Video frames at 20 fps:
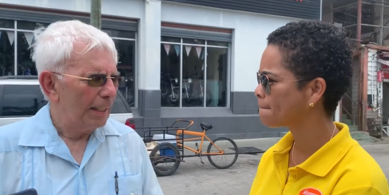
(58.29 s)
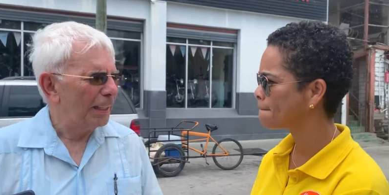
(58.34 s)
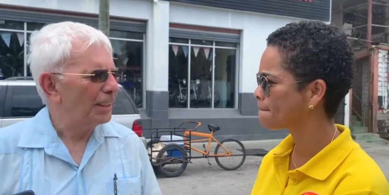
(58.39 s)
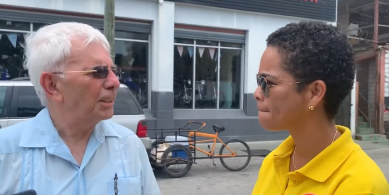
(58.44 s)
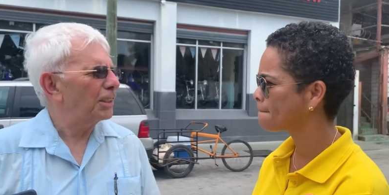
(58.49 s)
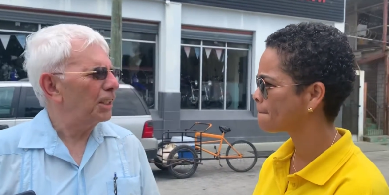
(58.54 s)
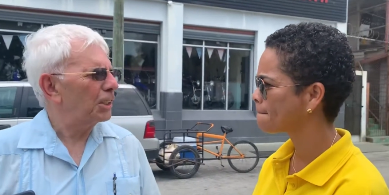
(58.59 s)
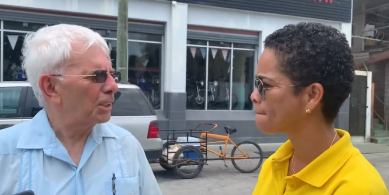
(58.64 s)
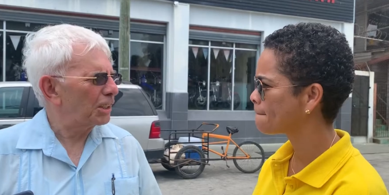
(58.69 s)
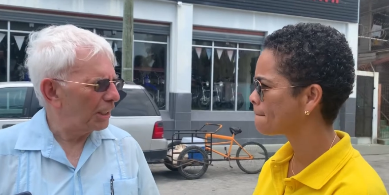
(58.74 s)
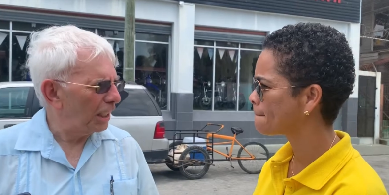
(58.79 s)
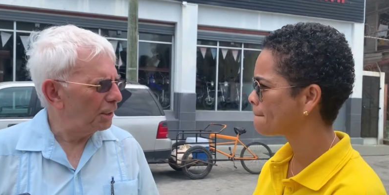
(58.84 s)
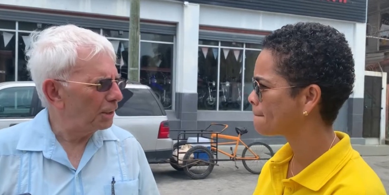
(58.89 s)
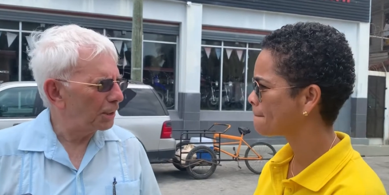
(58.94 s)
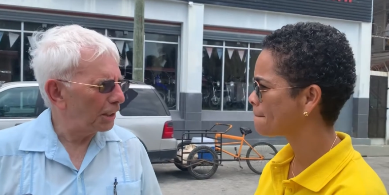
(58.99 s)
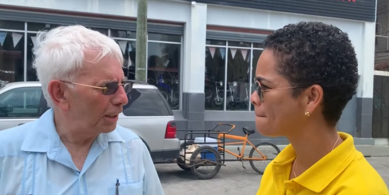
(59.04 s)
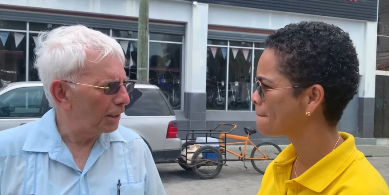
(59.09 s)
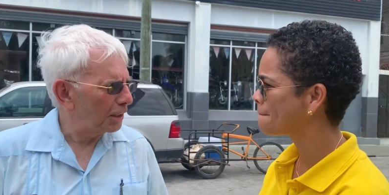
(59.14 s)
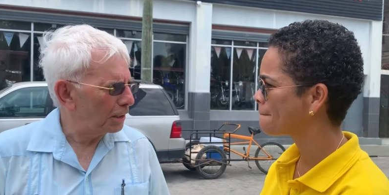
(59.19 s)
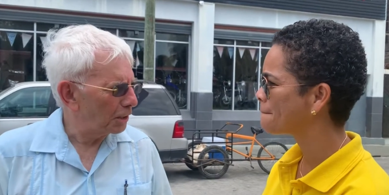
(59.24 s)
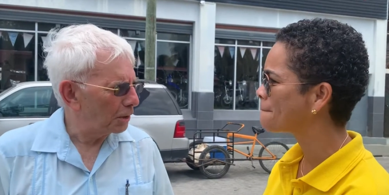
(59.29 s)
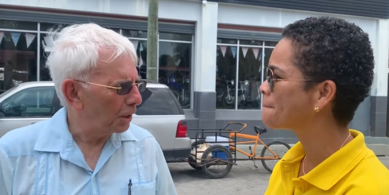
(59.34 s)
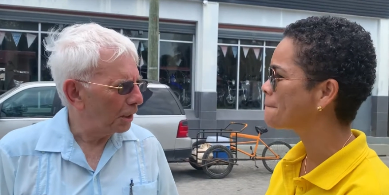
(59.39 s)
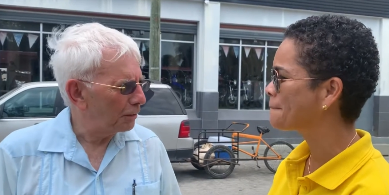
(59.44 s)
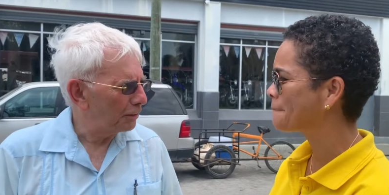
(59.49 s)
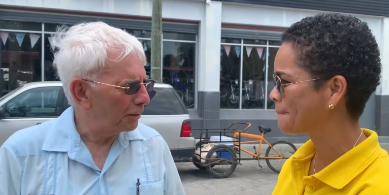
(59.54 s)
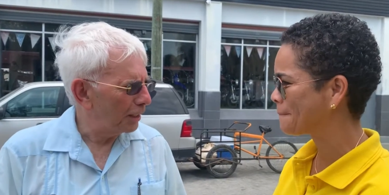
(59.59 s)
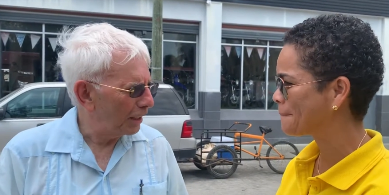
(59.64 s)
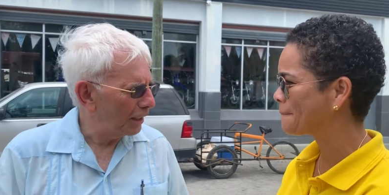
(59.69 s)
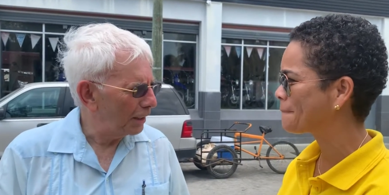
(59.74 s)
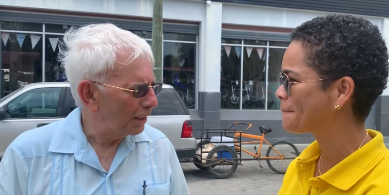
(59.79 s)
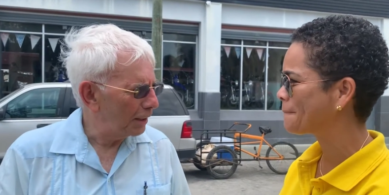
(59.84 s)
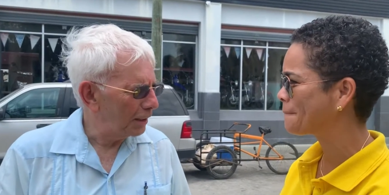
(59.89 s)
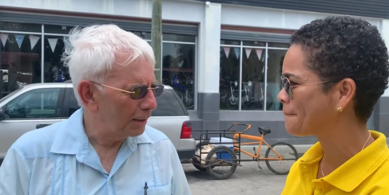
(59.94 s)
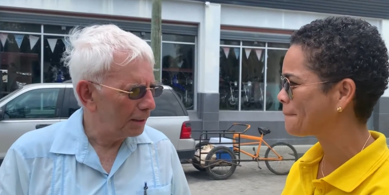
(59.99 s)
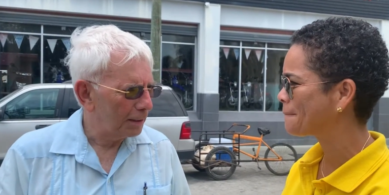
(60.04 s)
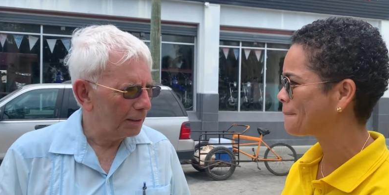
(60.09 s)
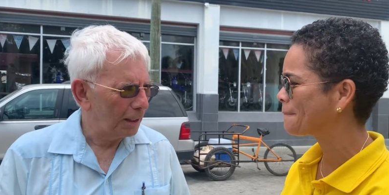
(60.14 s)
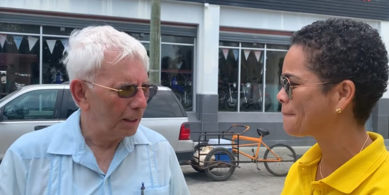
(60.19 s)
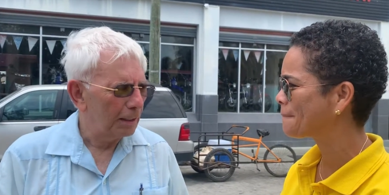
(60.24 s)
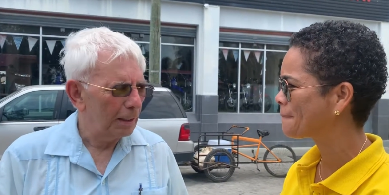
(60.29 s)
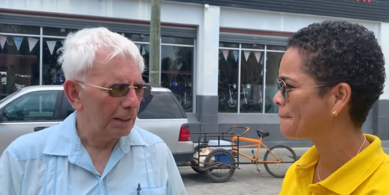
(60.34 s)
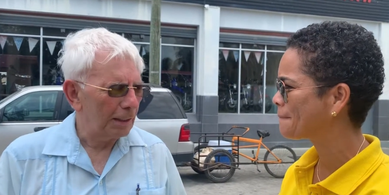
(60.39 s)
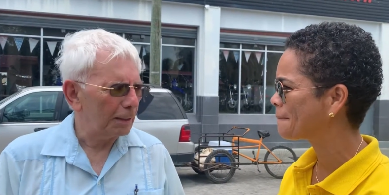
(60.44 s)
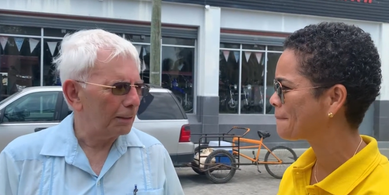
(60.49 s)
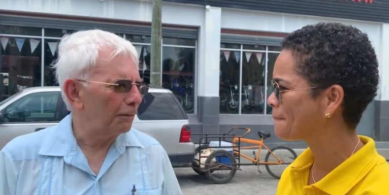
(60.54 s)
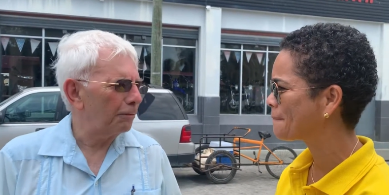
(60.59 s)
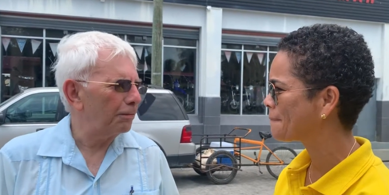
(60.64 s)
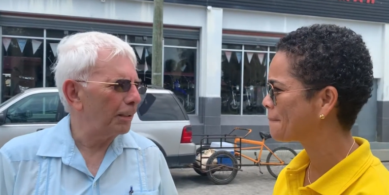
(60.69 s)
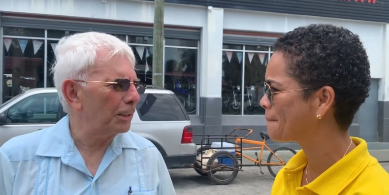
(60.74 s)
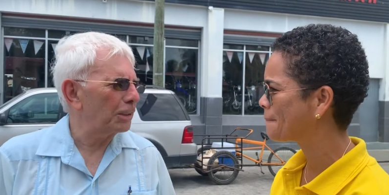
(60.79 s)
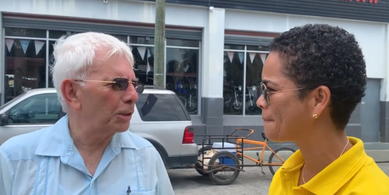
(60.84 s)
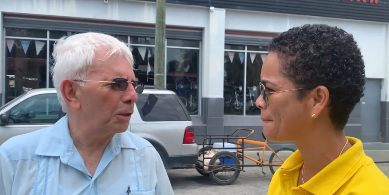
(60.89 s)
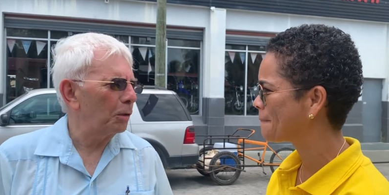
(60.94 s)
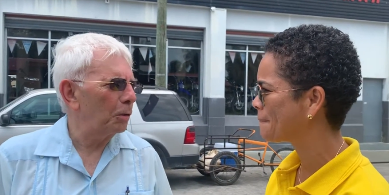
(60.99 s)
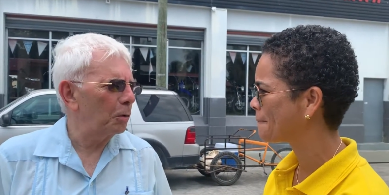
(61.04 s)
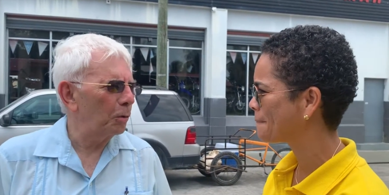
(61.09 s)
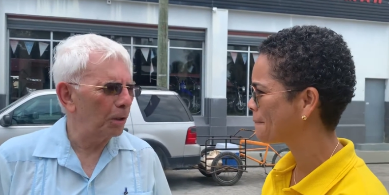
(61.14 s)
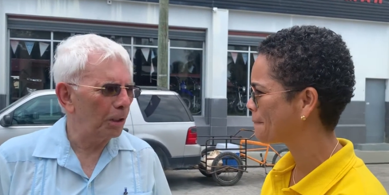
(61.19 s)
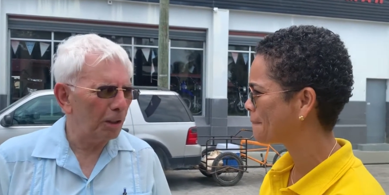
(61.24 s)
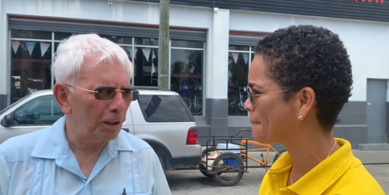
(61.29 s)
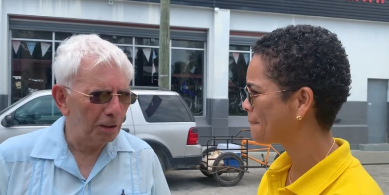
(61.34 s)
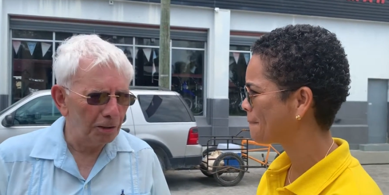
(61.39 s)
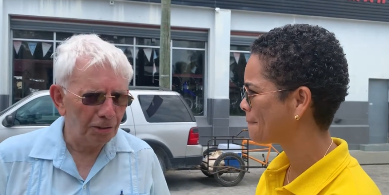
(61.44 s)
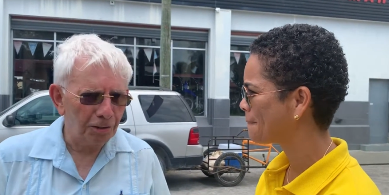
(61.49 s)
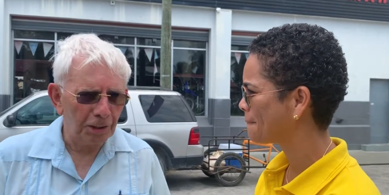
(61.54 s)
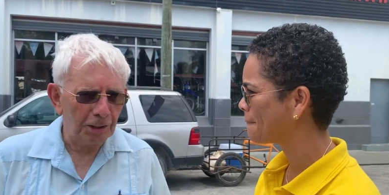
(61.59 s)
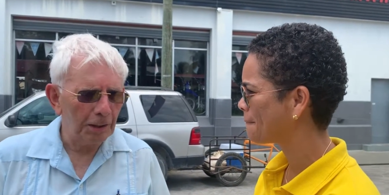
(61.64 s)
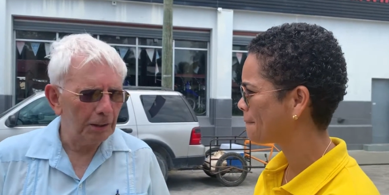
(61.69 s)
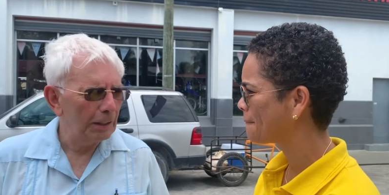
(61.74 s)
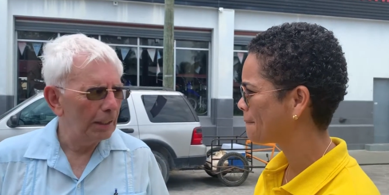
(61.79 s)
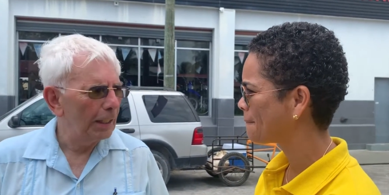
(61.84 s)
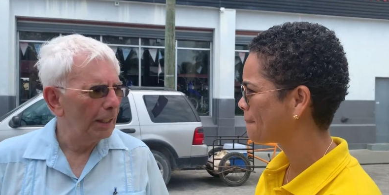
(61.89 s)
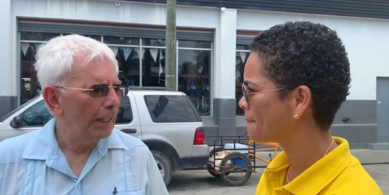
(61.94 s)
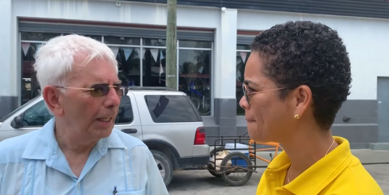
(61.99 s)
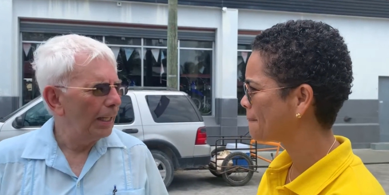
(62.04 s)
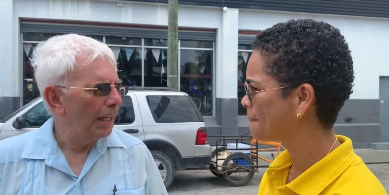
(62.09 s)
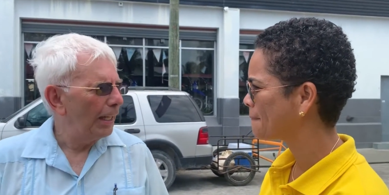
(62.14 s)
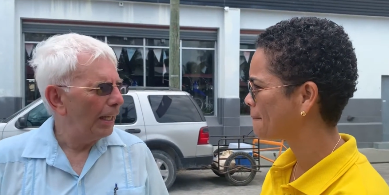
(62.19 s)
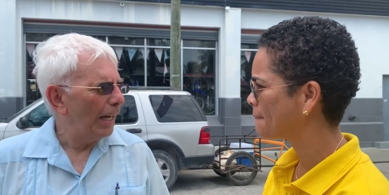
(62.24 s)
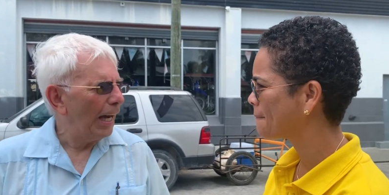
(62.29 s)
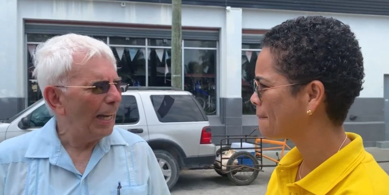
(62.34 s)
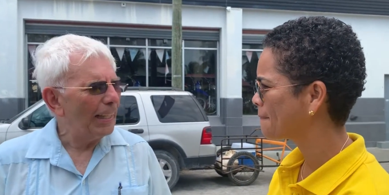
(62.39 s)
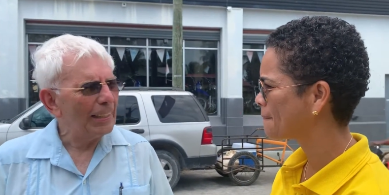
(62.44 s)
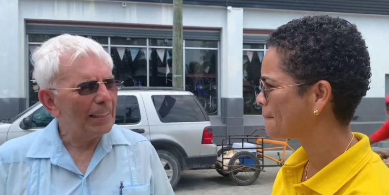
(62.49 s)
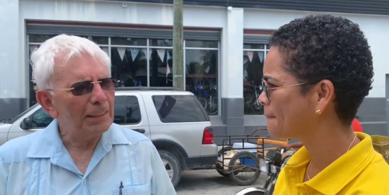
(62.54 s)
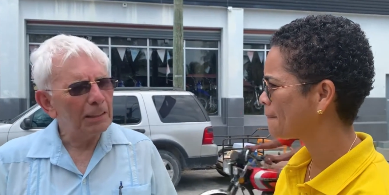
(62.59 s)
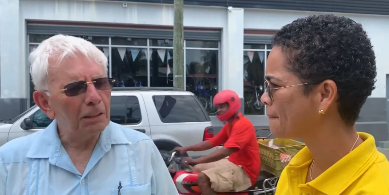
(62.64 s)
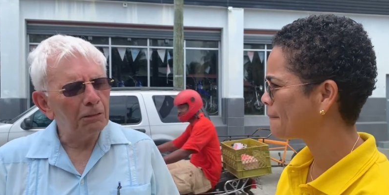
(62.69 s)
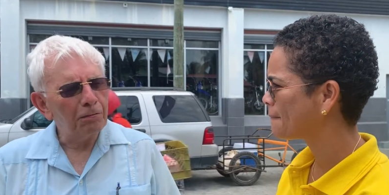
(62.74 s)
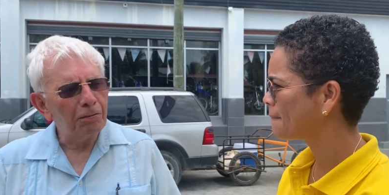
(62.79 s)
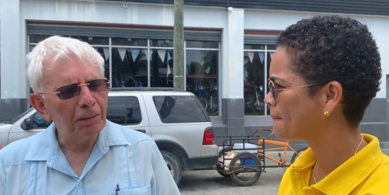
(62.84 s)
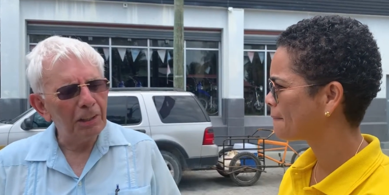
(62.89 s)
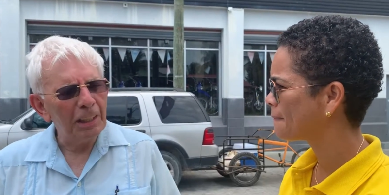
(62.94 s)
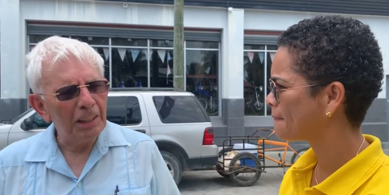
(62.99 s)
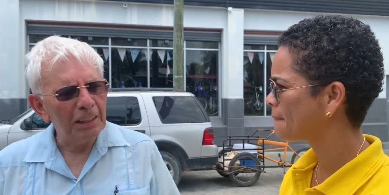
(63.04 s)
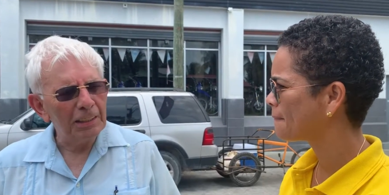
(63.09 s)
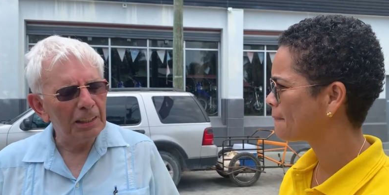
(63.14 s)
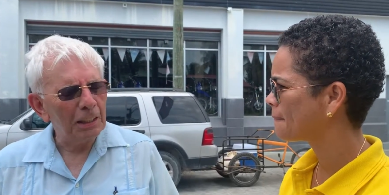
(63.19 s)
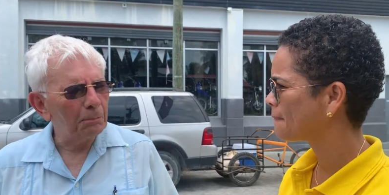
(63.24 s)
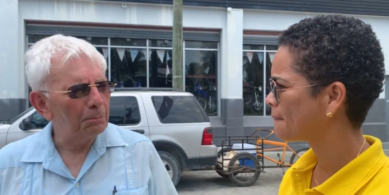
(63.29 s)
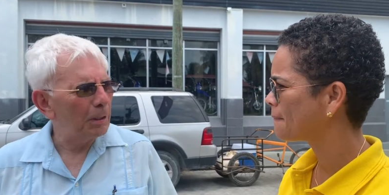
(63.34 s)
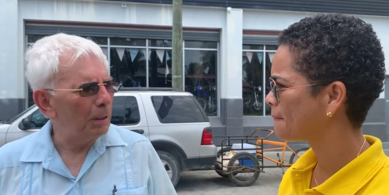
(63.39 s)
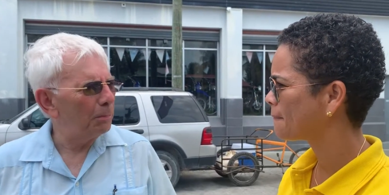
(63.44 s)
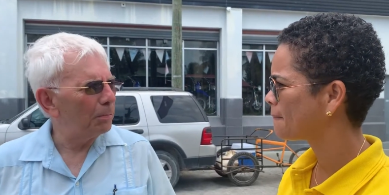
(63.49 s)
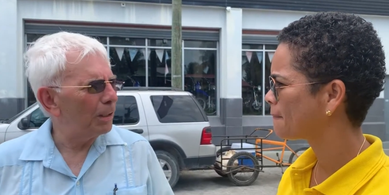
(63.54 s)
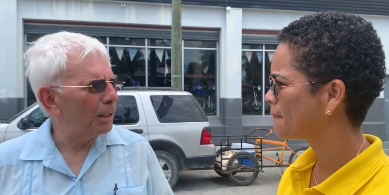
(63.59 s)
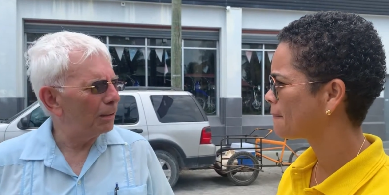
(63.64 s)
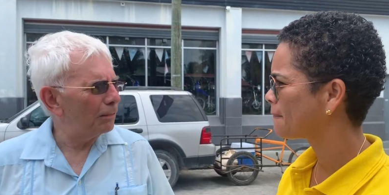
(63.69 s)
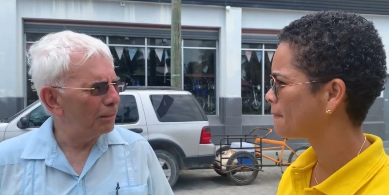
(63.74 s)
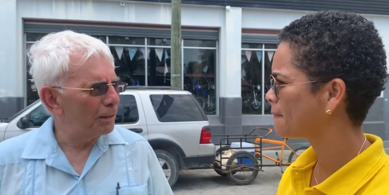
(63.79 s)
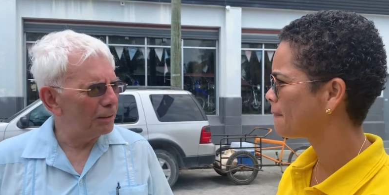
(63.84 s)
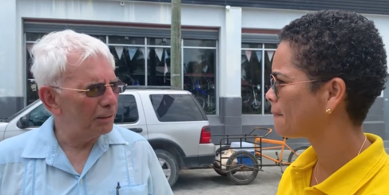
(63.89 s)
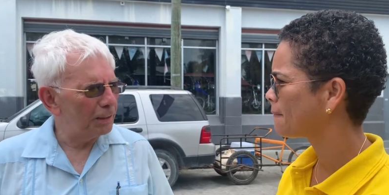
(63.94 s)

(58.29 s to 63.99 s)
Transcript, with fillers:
Speaker 1: existential issue, really, that affects our whole country. I get the feeling that people are